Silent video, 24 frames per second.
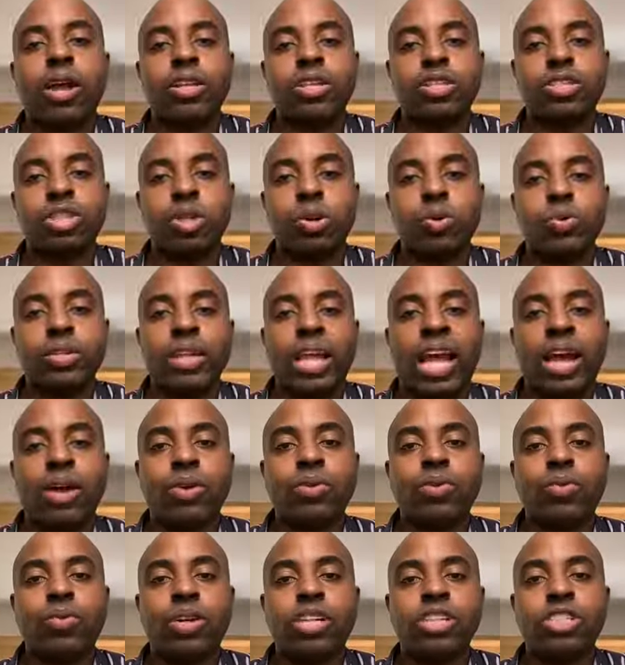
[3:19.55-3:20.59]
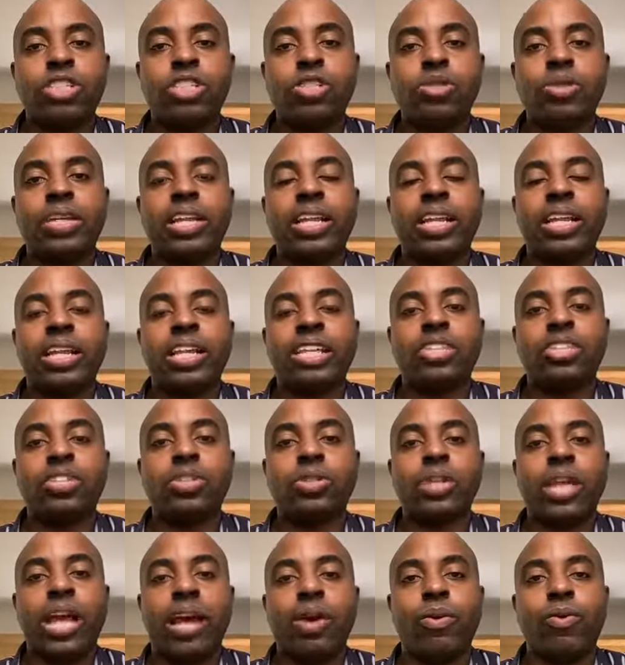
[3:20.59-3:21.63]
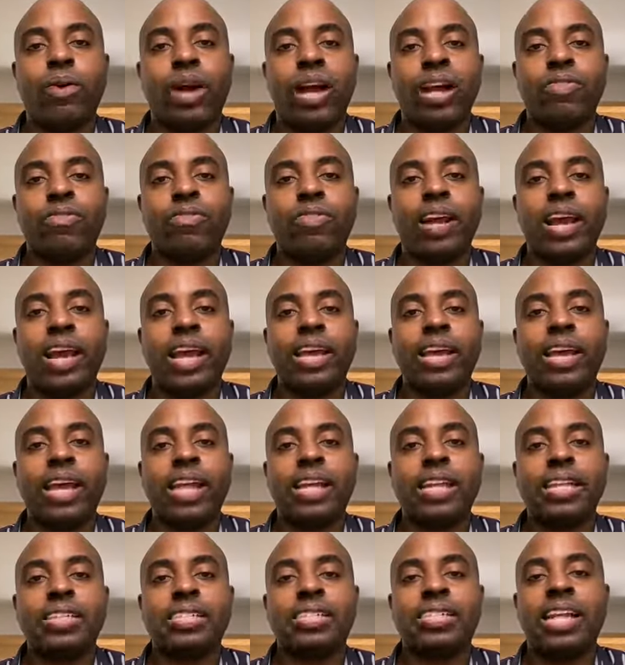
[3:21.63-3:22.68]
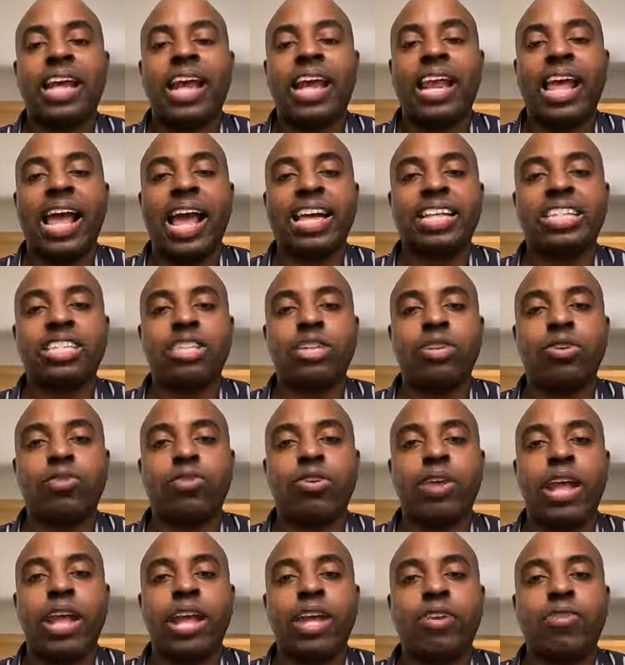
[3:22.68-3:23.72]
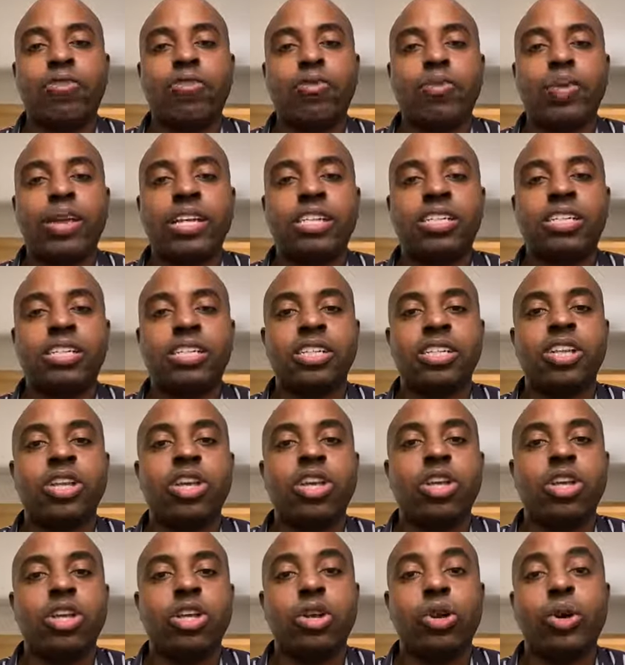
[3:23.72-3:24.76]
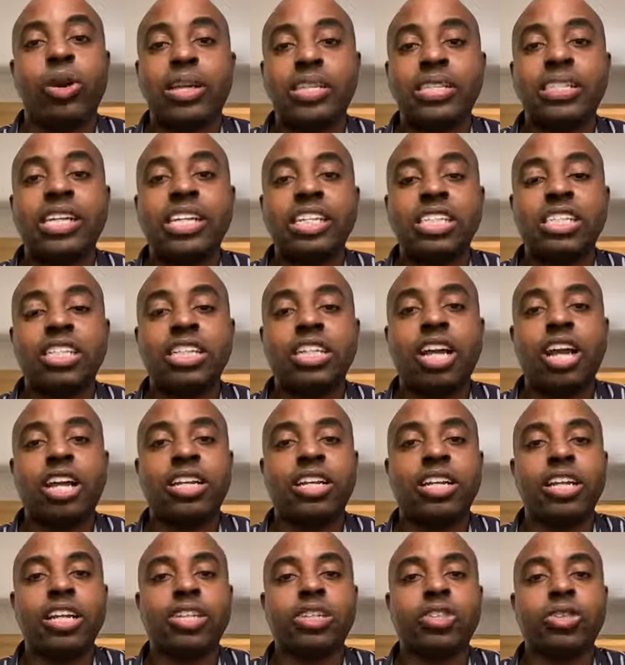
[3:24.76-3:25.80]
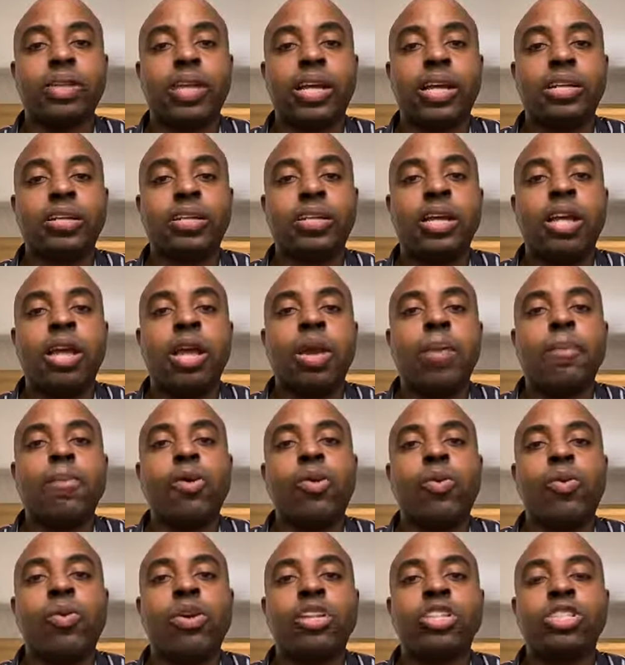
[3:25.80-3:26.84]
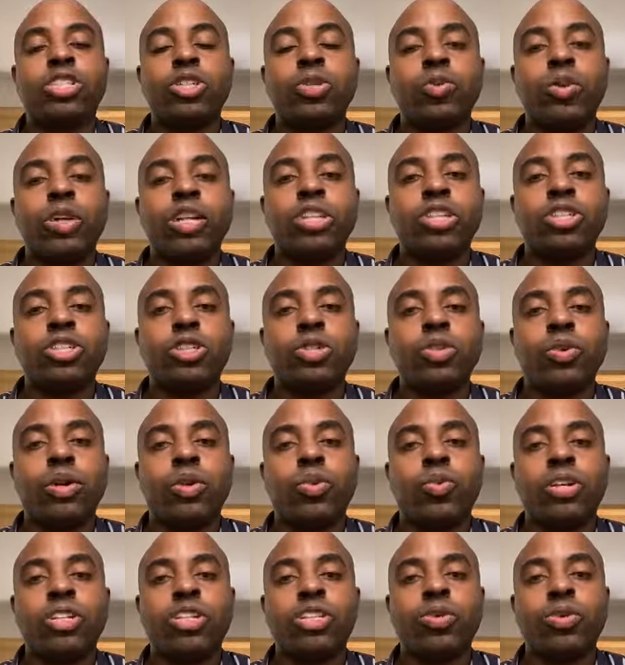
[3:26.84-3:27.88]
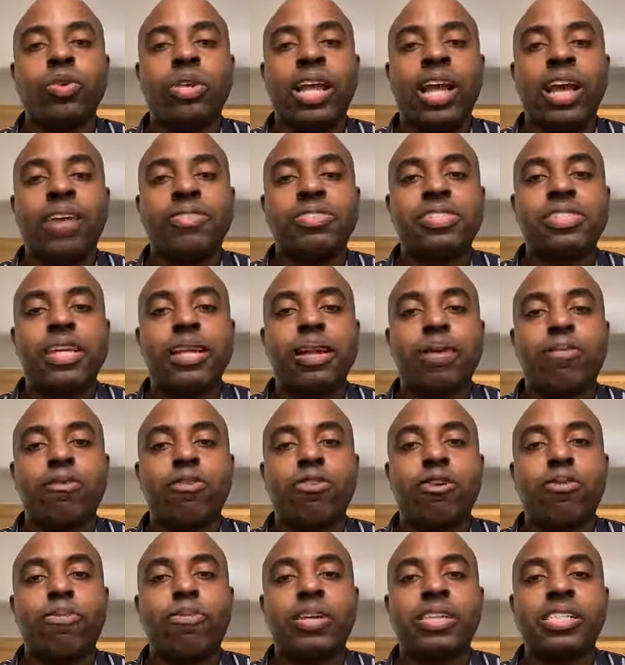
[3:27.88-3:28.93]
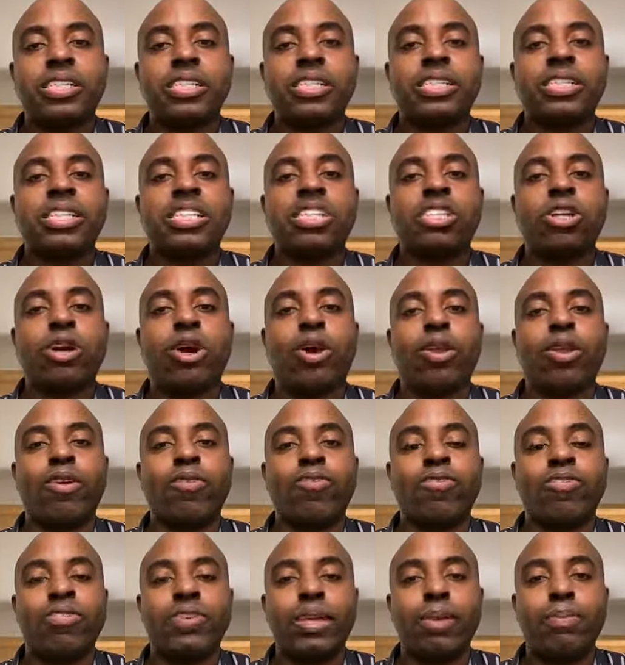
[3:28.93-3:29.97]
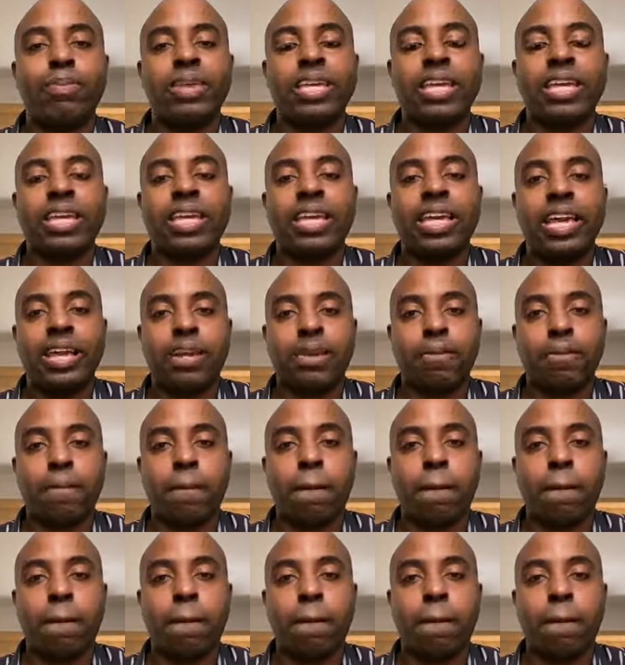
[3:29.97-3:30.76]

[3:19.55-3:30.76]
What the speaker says: So now once you get into that Wi-Fi and it's not asking you for that information, you're essentially on the internet. But what you want to do and what you want to have set up for your business is called a VPN.